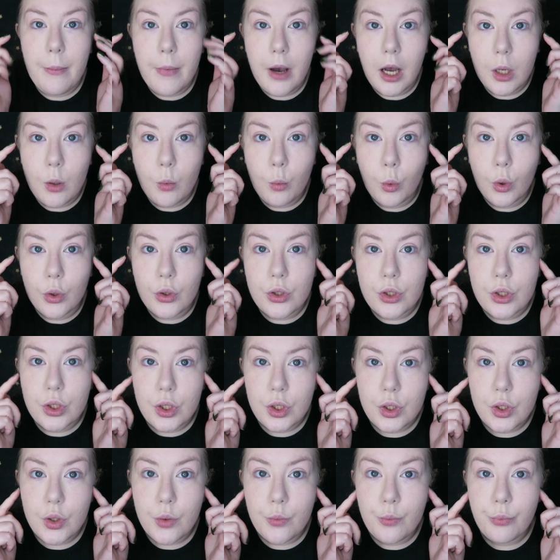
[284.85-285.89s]
might want
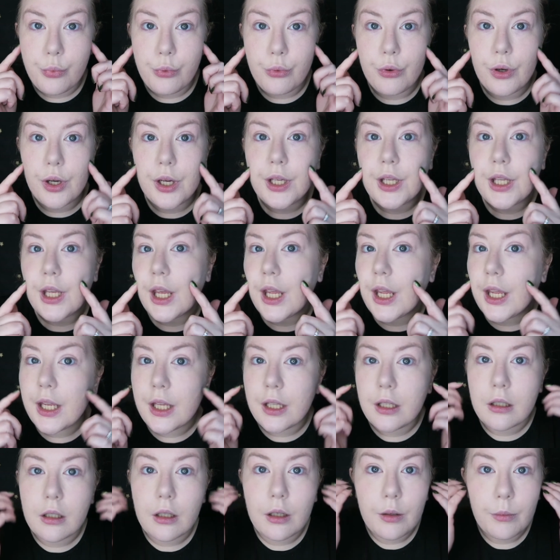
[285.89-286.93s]
to bring
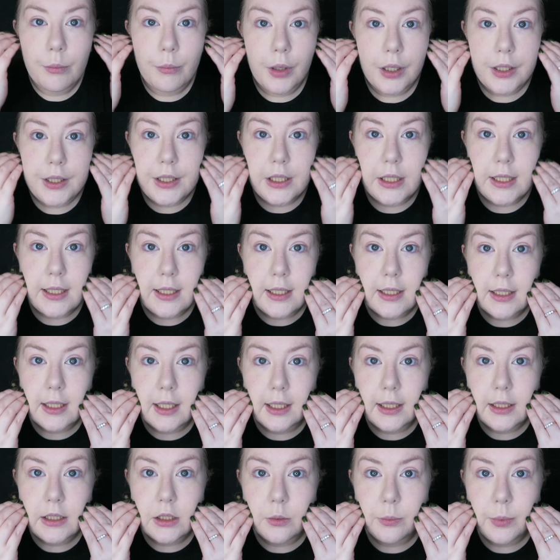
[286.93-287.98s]
in my cheeks a
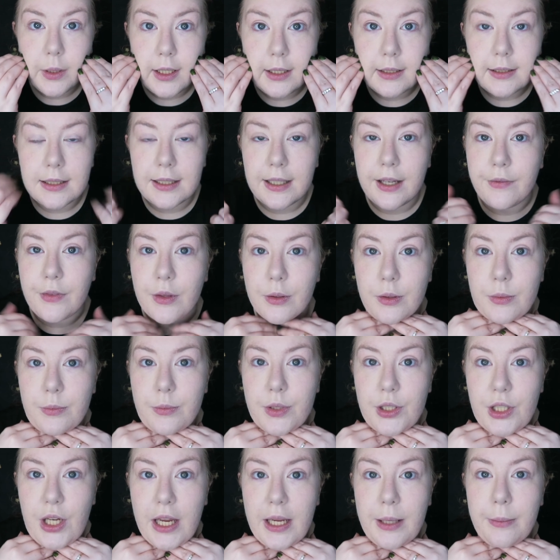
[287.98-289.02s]
little bit to give them some
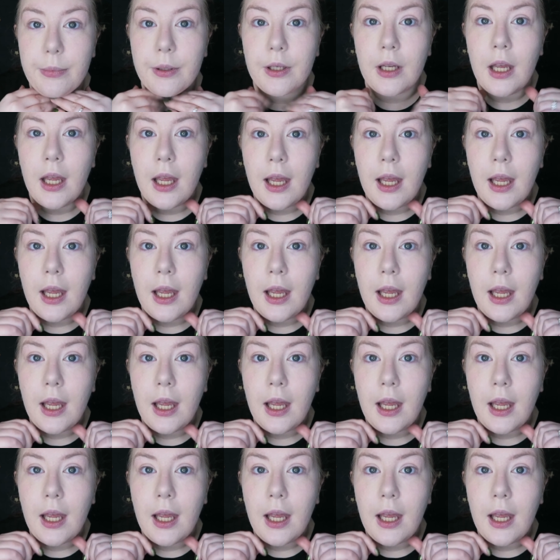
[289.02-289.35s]
shape,